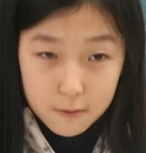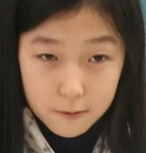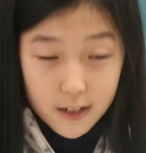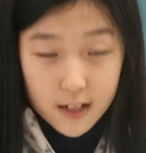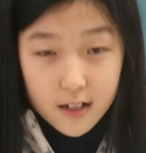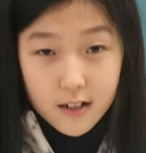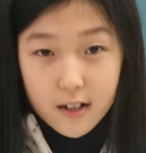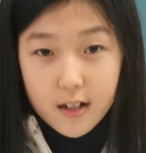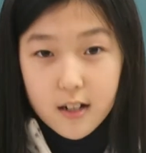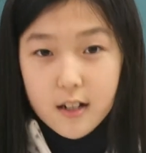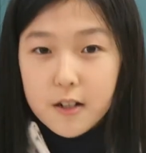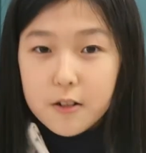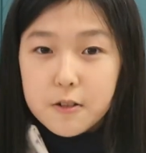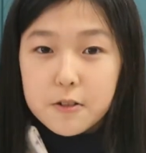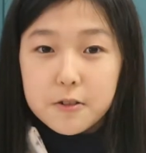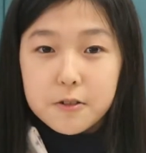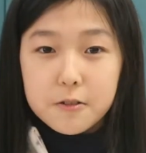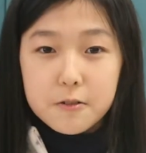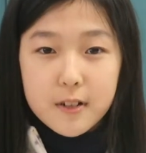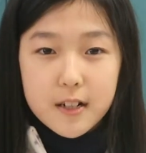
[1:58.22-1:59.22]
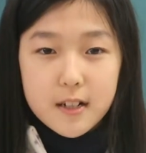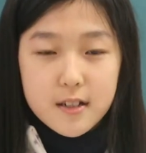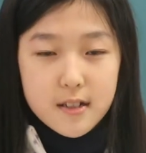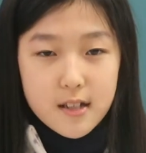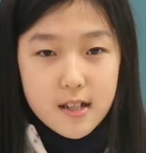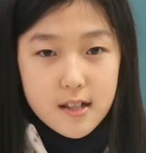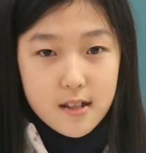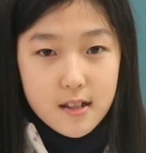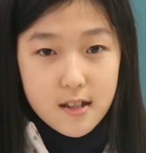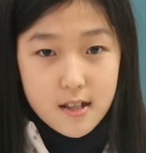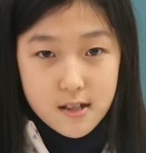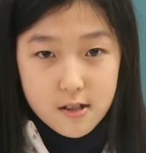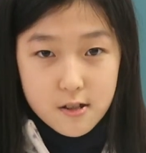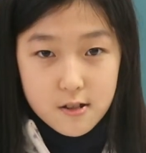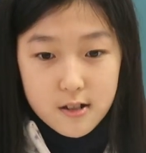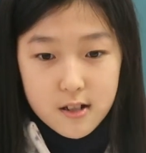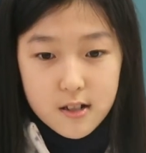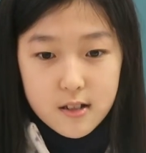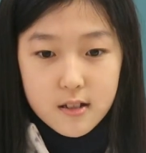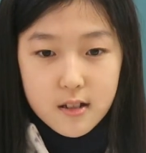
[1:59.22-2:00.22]
worker who works in an
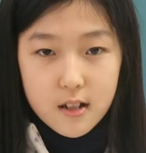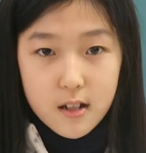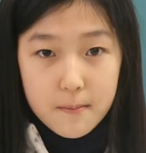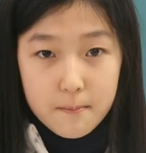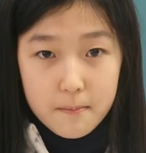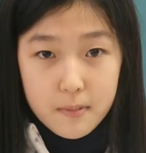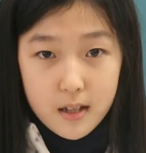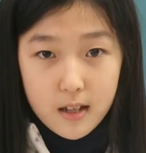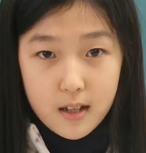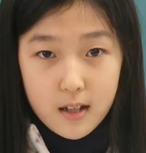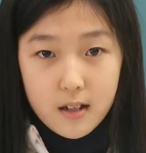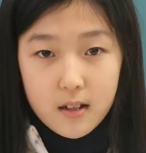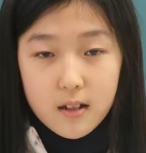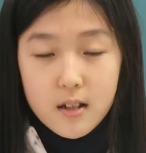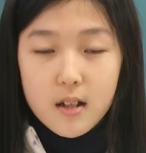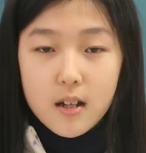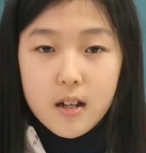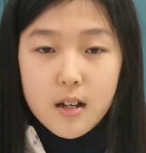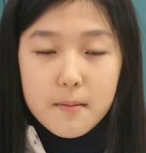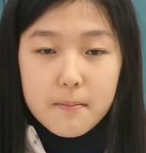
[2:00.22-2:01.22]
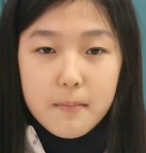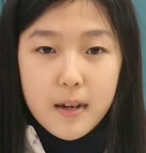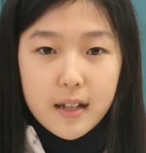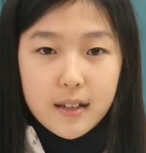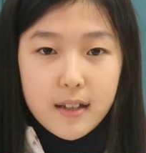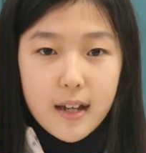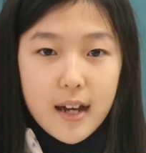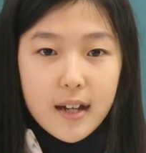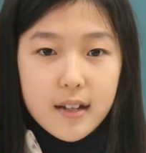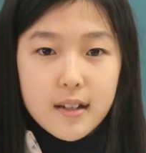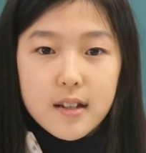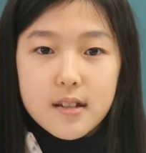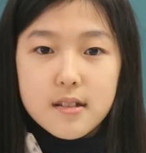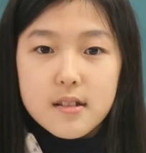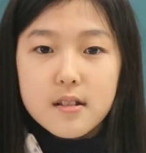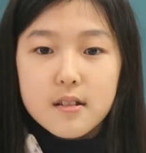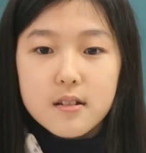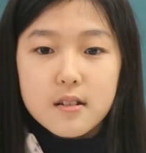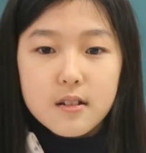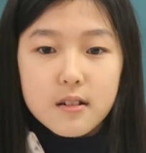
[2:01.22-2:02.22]
insurance company. My dad
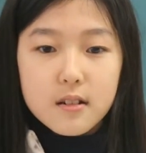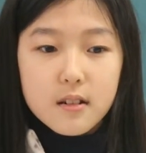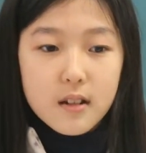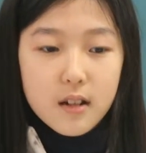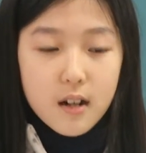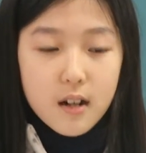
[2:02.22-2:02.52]
is an